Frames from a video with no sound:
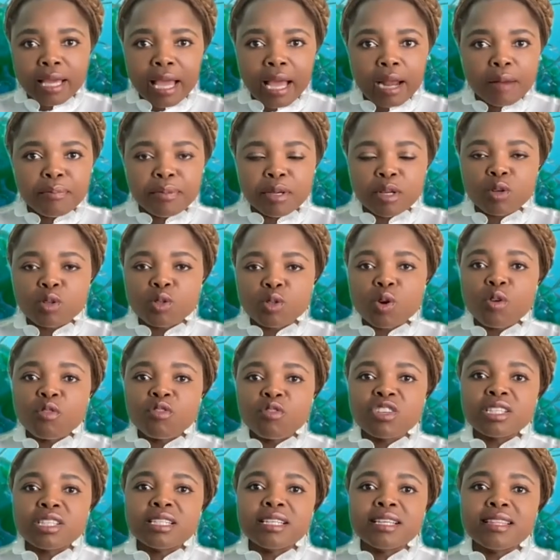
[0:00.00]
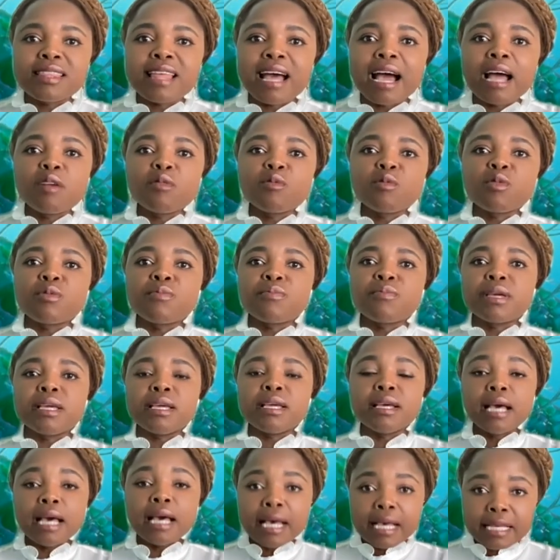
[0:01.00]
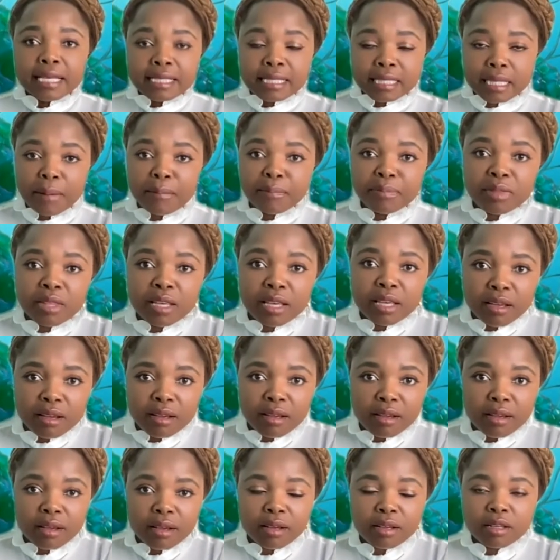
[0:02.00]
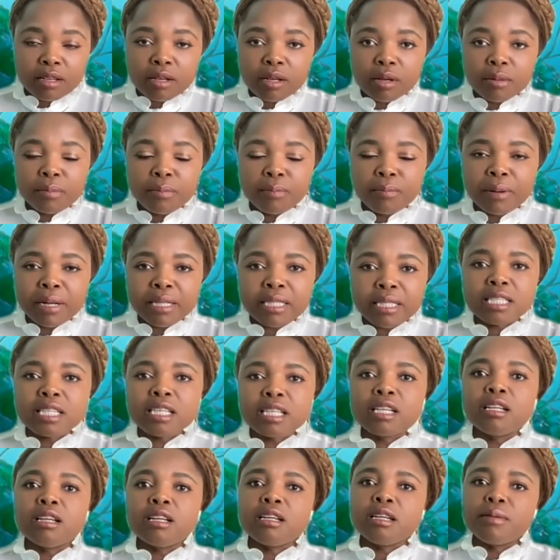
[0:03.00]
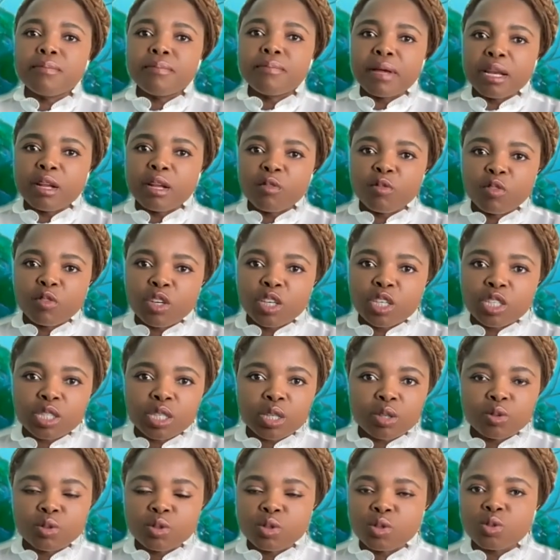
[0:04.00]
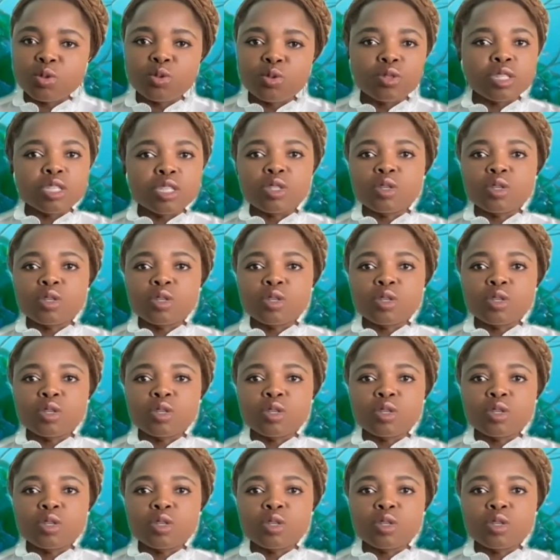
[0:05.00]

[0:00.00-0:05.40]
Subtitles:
at? Because obviously that would be something particularly beneficial to this